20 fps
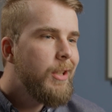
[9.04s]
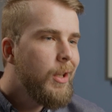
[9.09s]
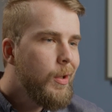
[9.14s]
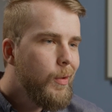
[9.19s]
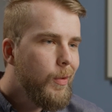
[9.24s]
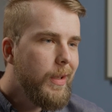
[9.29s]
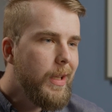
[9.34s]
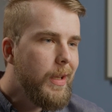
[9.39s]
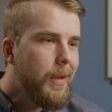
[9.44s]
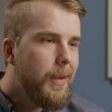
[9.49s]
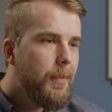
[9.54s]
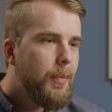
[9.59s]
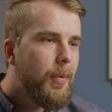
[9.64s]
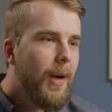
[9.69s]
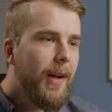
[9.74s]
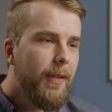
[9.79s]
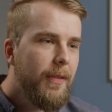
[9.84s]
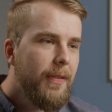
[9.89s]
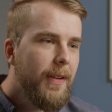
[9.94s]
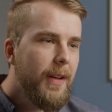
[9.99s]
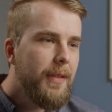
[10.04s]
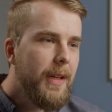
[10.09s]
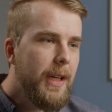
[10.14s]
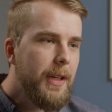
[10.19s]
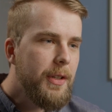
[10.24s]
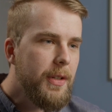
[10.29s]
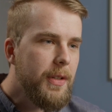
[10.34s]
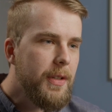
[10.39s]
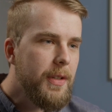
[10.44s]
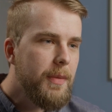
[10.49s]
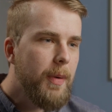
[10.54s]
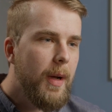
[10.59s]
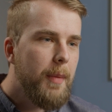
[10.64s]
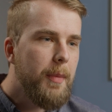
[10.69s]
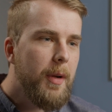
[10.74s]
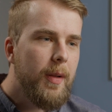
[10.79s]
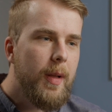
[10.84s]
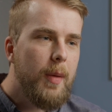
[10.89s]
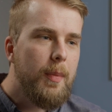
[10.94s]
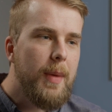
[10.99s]
Generally, private foundations
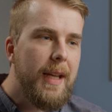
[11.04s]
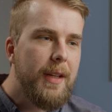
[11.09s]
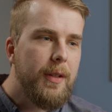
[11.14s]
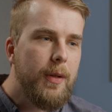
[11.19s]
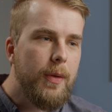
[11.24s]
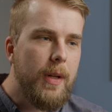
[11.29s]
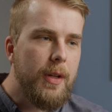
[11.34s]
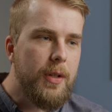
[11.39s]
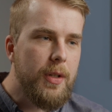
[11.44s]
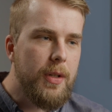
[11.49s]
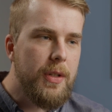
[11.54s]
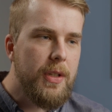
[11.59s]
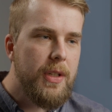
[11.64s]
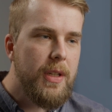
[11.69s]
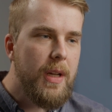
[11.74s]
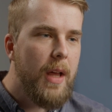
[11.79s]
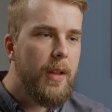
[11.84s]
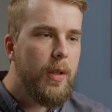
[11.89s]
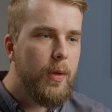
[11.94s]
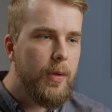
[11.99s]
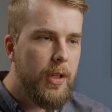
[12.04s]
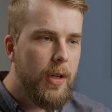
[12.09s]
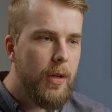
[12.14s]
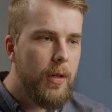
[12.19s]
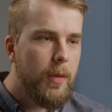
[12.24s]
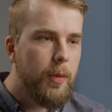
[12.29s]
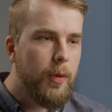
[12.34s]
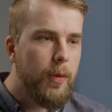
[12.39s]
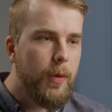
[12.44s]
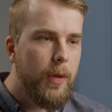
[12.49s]
primarily make donations to other charitable